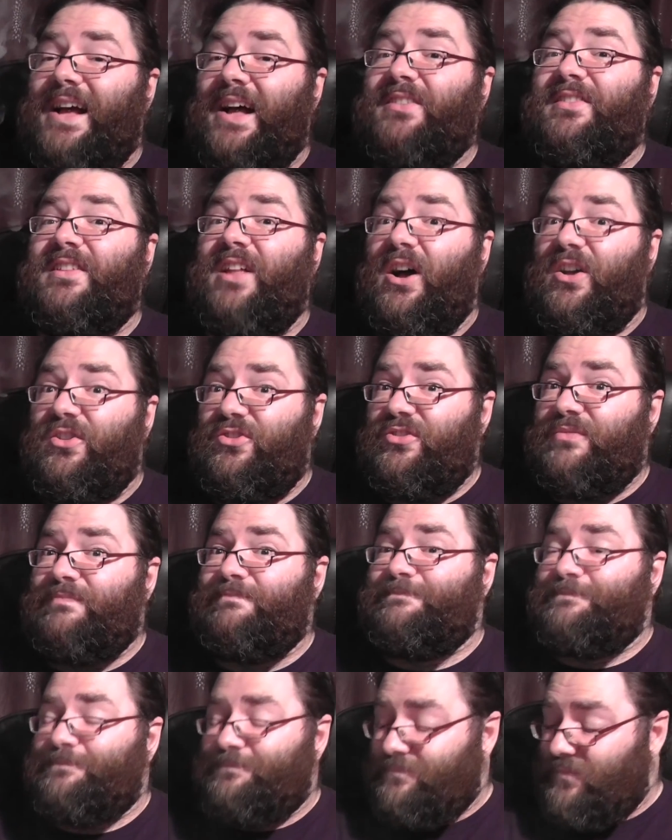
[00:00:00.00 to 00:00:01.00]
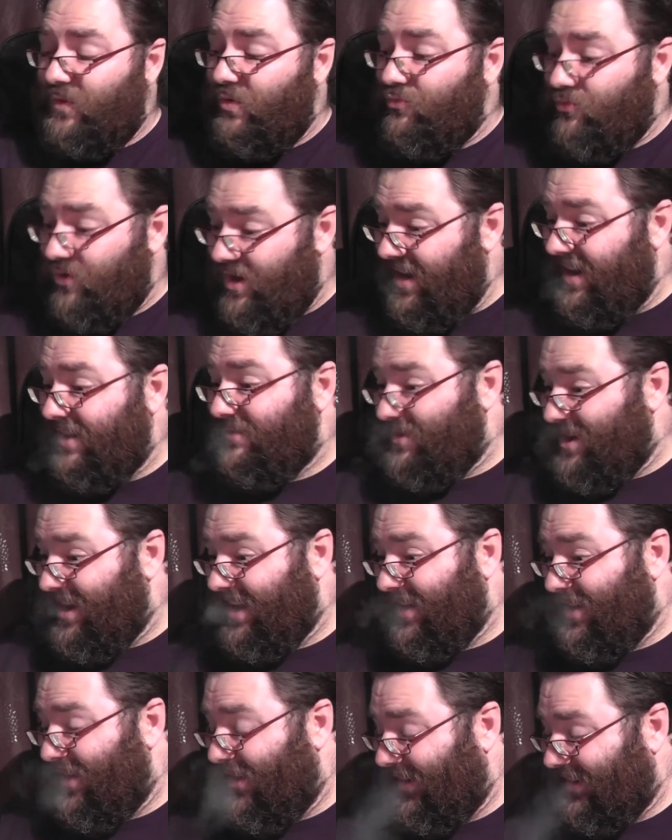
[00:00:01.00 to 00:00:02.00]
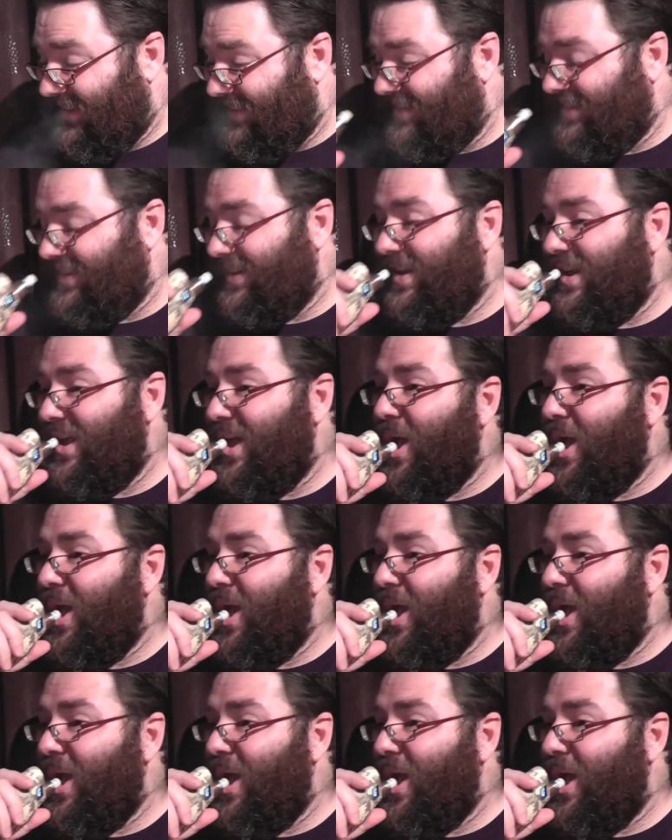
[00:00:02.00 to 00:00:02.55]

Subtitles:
That's lush. Really, really nice.